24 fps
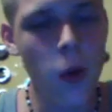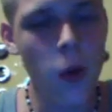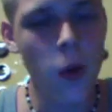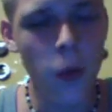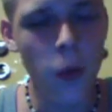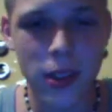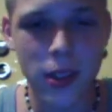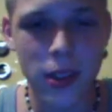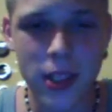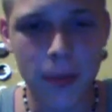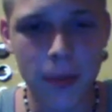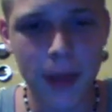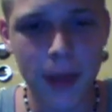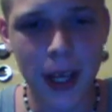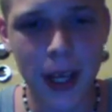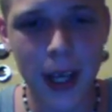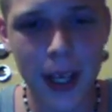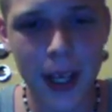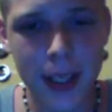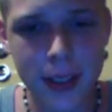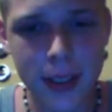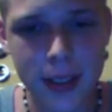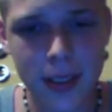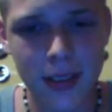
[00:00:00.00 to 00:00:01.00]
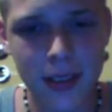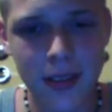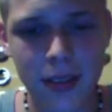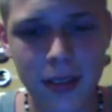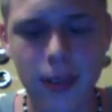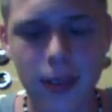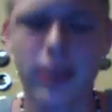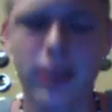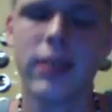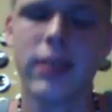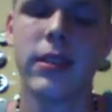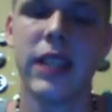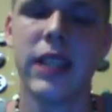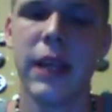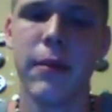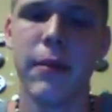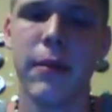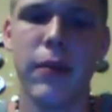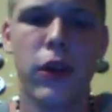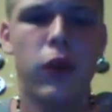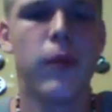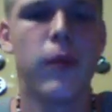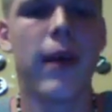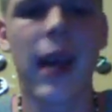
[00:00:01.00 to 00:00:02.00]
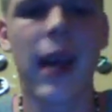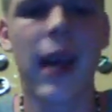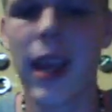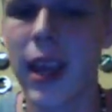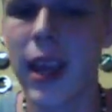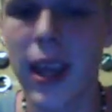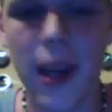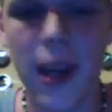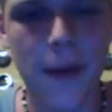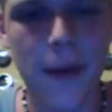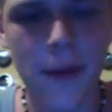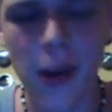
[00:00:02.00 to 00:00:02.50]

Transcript: What's up, guys? It's DippinDoodes back again.